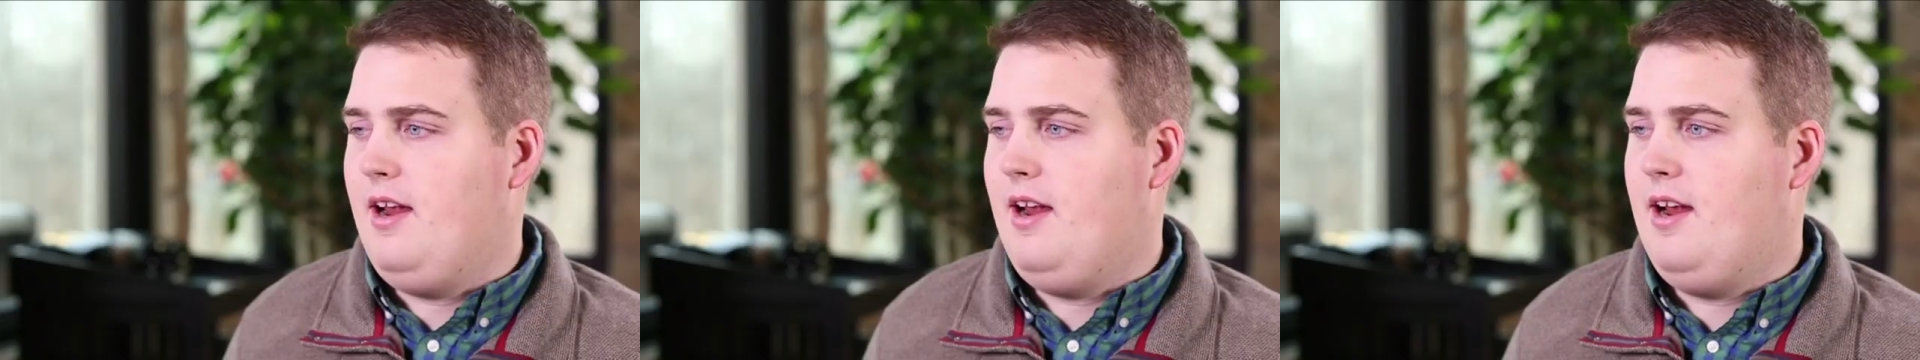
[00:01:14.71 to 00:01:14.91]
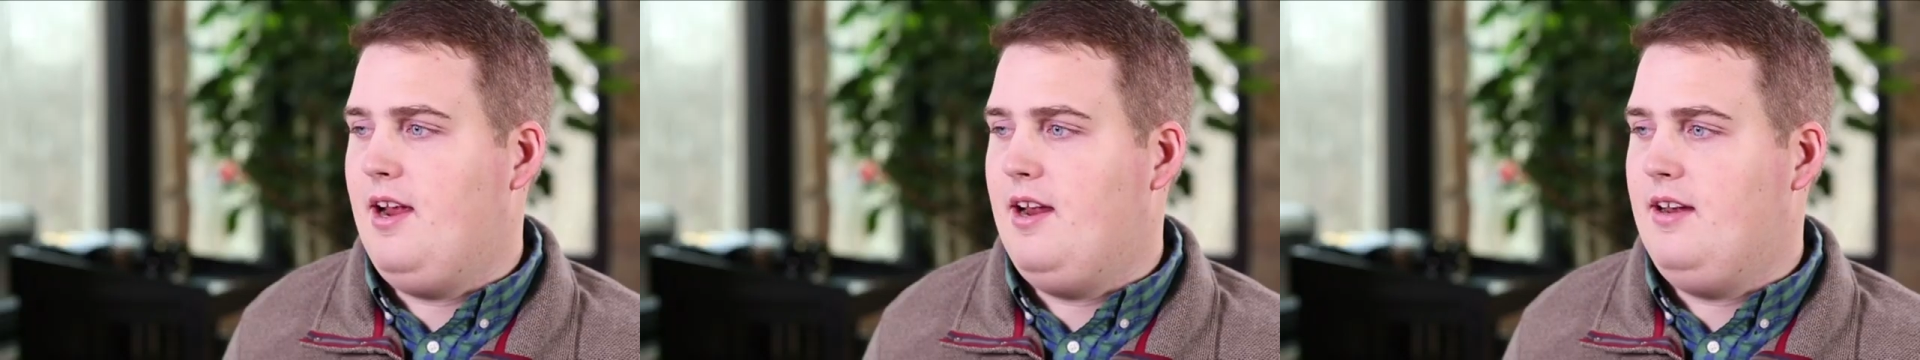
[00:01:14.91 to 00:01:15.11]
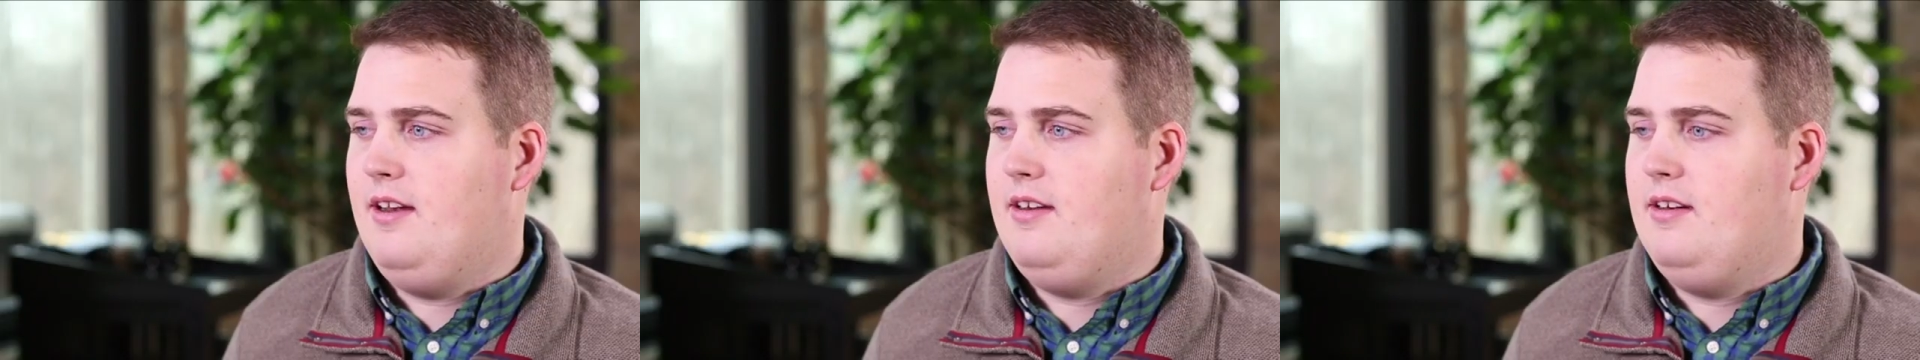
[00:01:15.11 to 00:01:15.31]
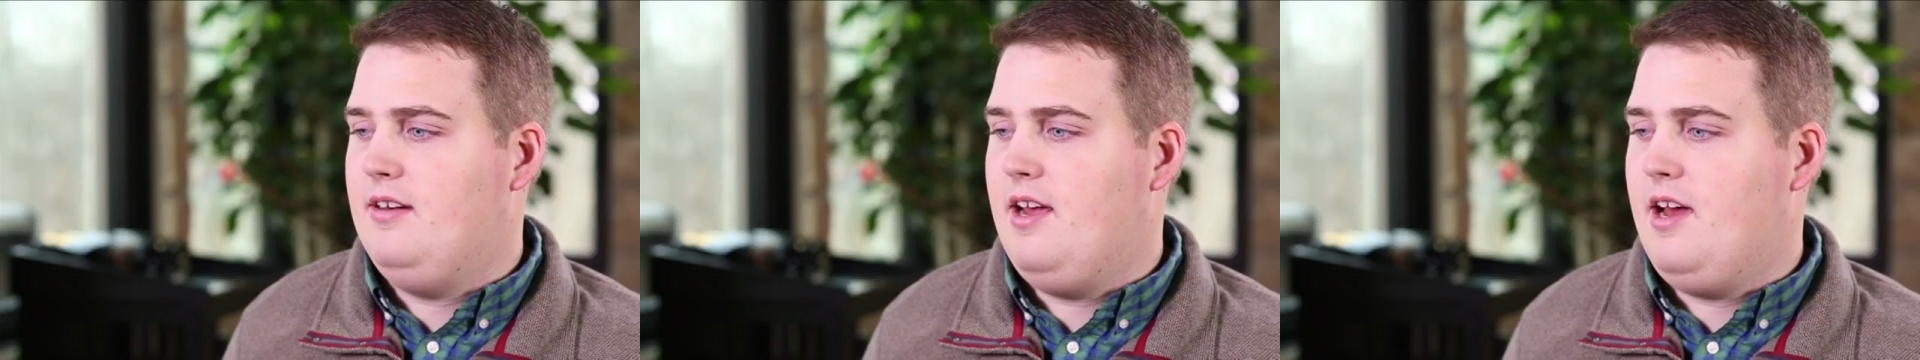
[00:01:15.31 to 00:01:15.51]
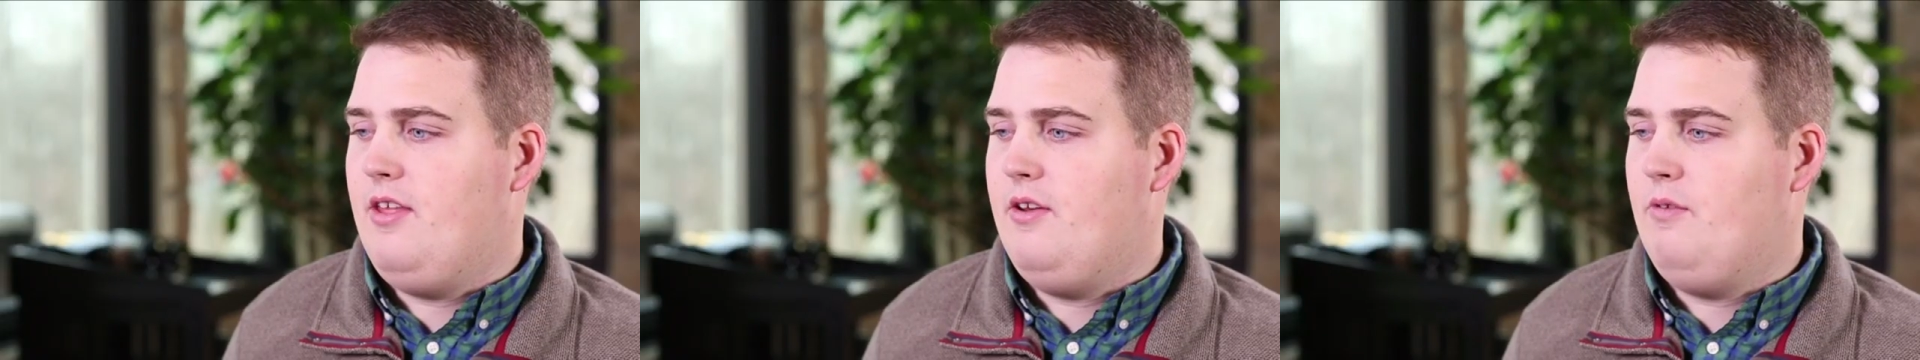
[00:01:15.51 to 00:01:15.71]
And
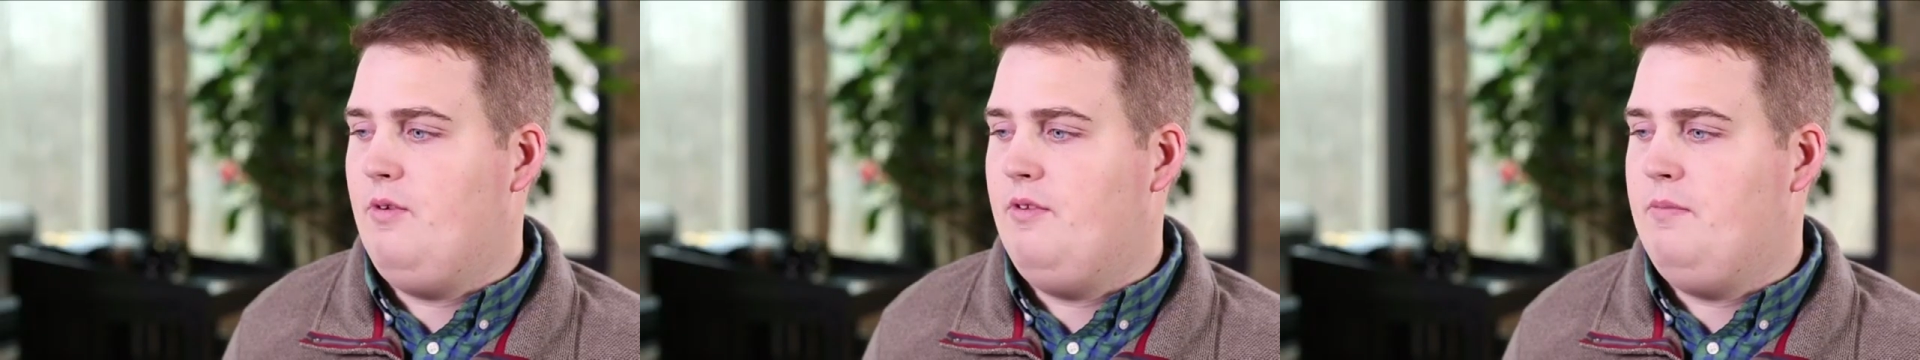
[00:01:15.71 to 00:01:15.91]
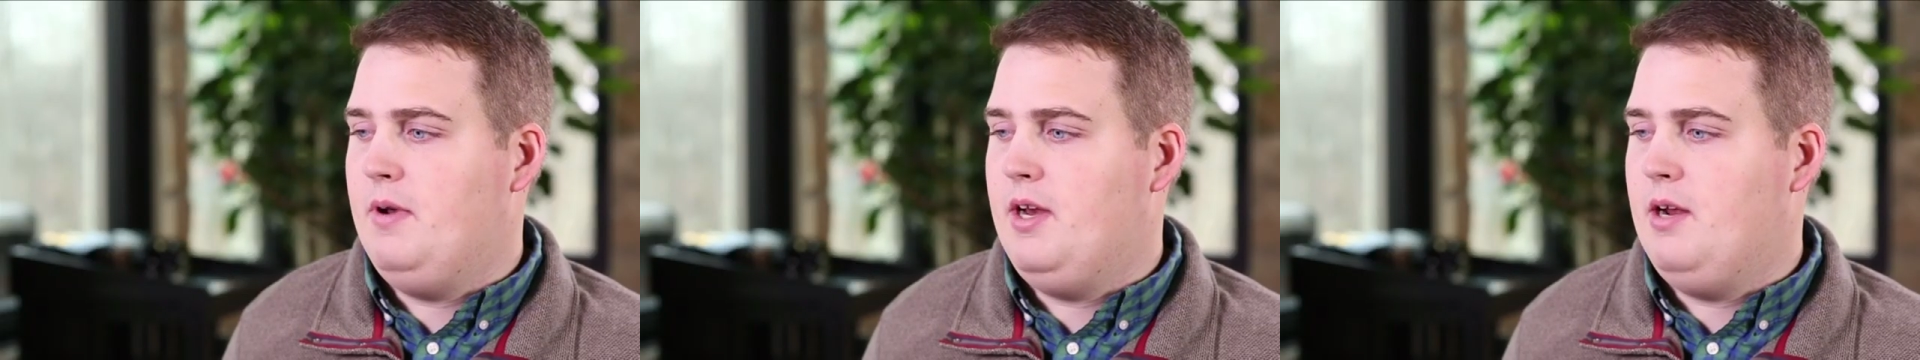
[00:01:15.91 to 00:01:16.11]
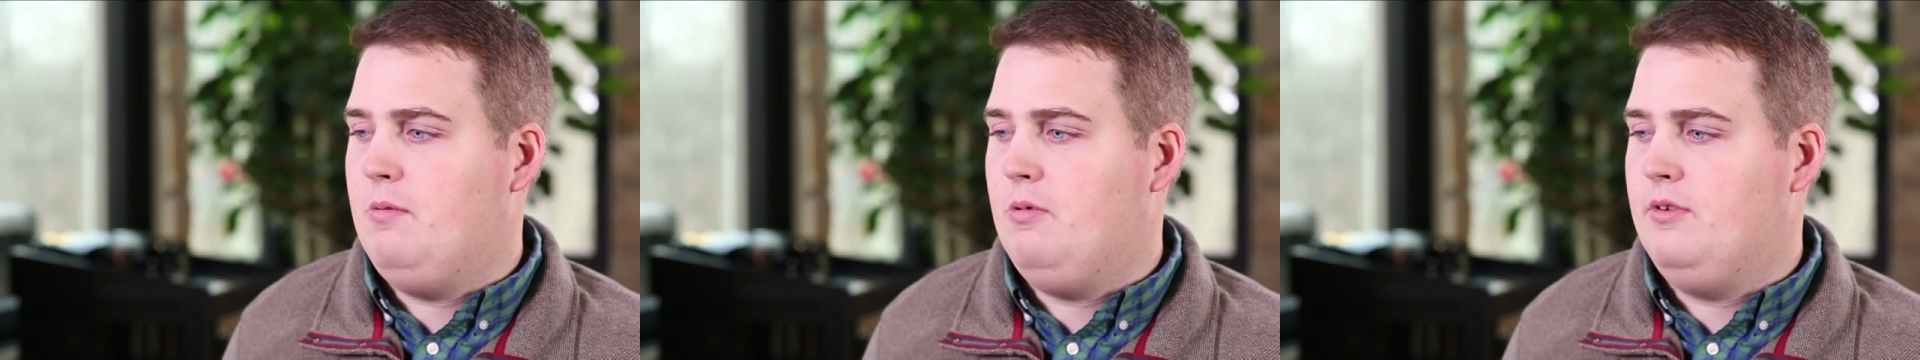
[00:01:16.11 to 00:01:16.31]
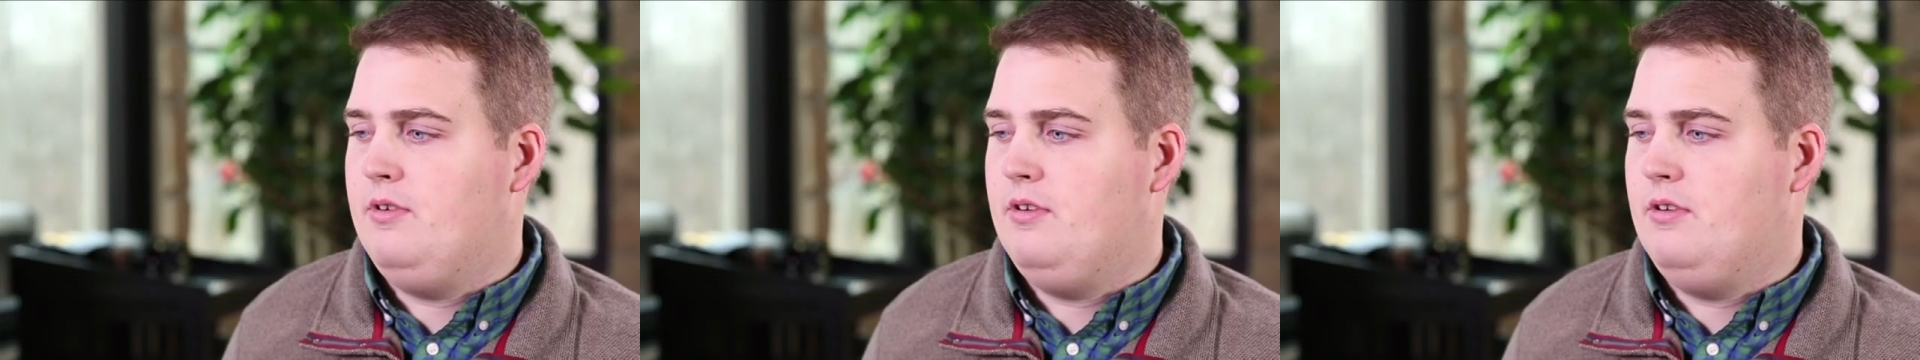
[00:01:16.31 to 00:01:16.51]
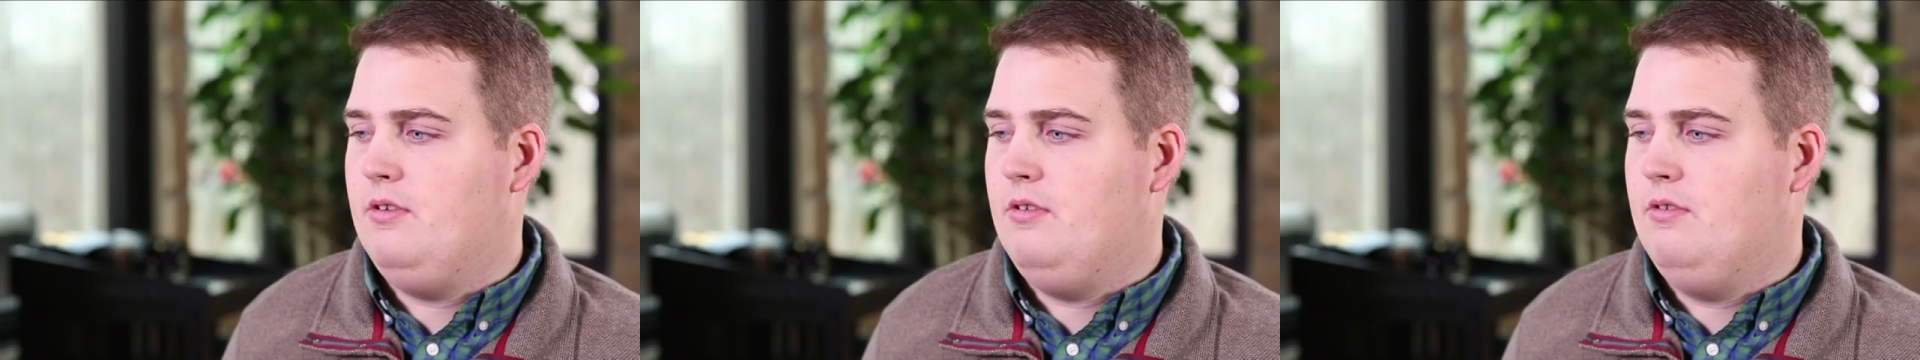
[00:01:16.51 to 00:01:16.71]
now that we've been able
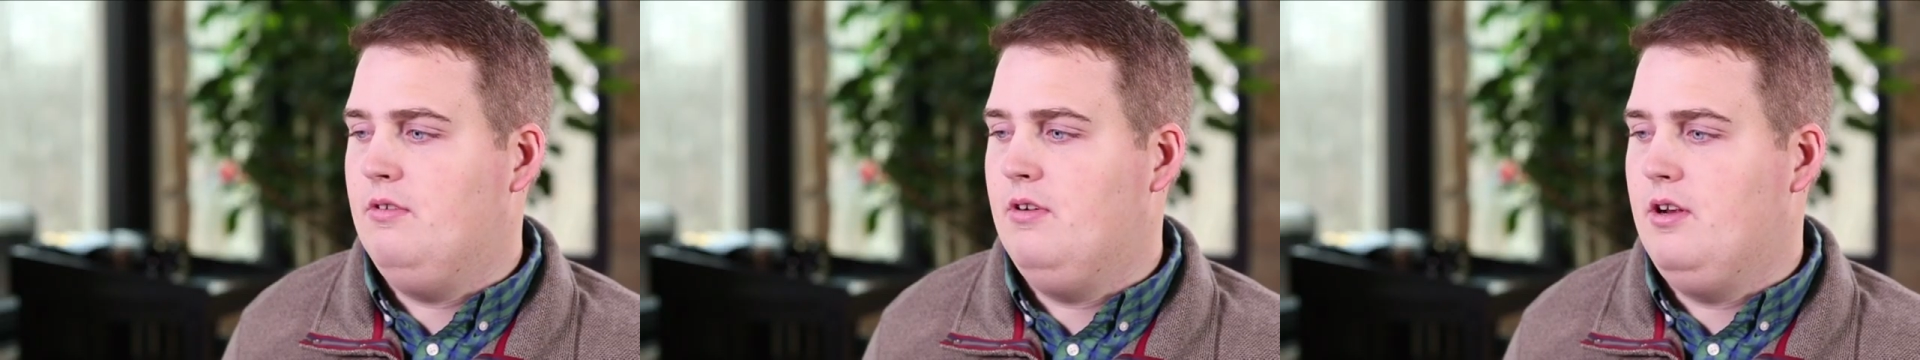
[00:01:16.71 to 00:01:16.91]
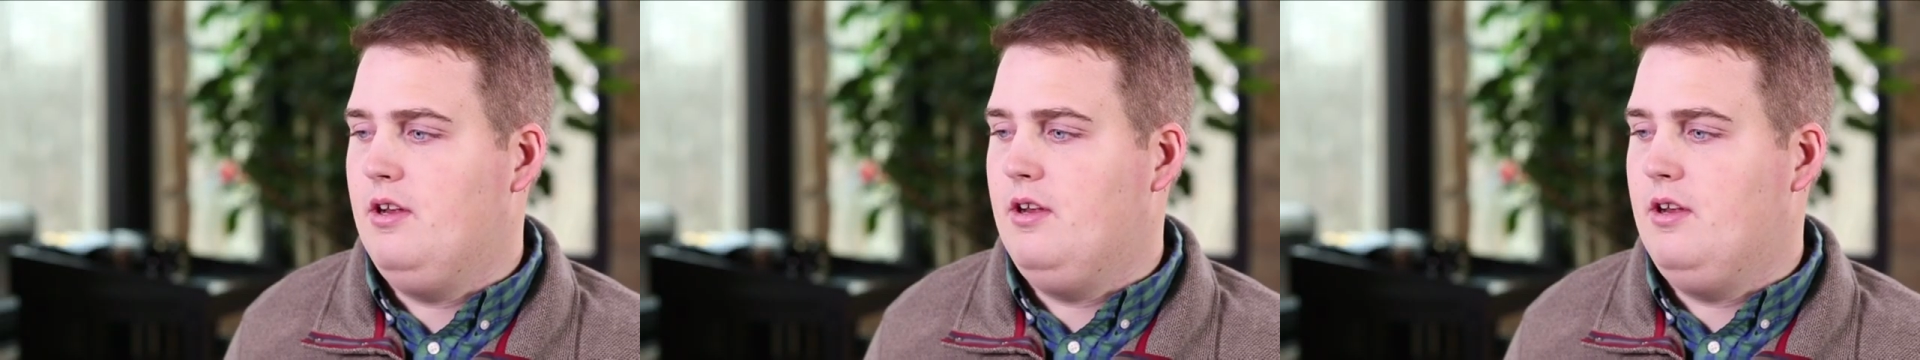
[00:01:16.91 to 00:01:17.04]
to